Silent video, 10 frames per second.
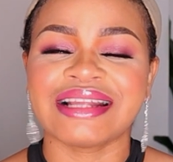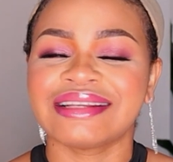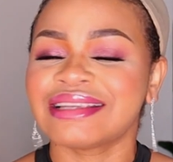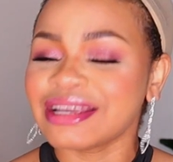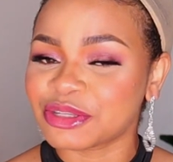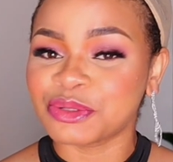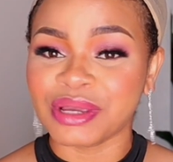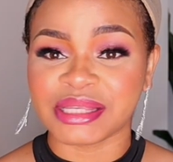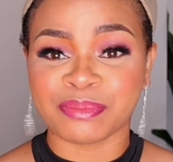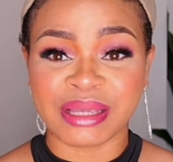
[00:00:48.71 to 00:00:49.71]
Like, that's too
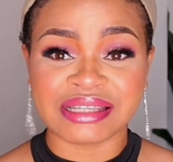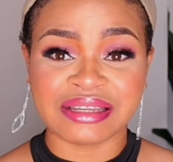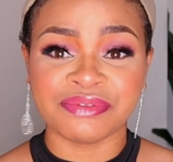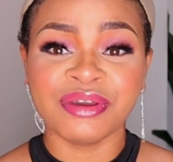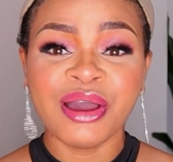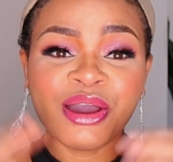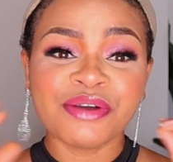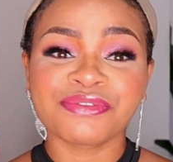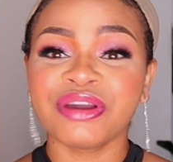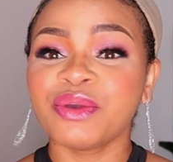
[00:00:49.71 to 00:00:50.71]
expensive
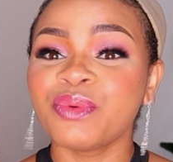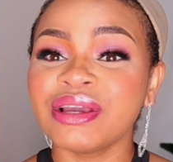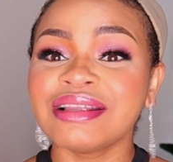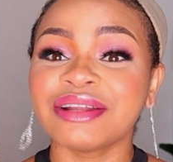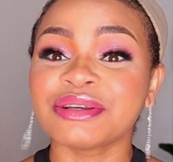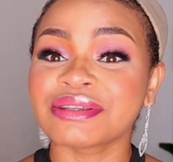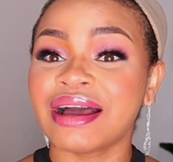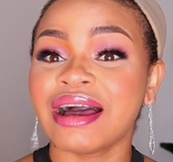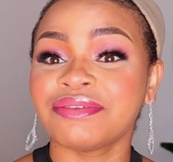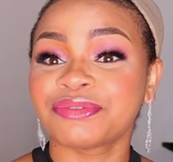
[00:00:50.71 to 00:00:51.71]
for a wig that doesn't
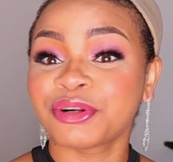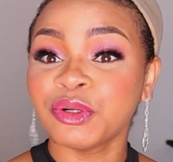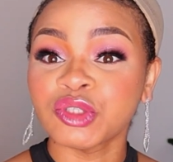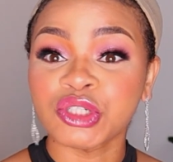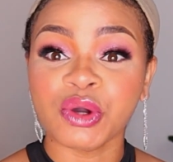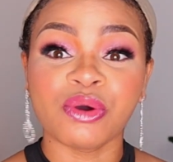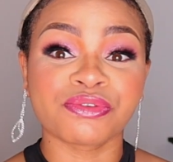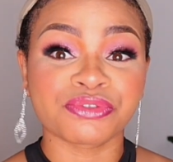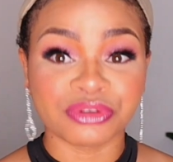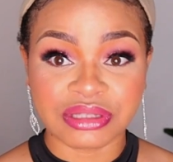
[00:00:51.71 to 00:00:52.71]
have closure or
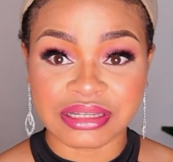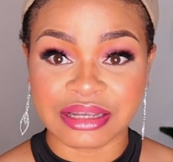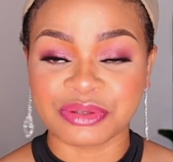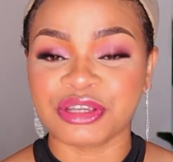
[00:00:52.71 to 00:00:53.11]
frontals.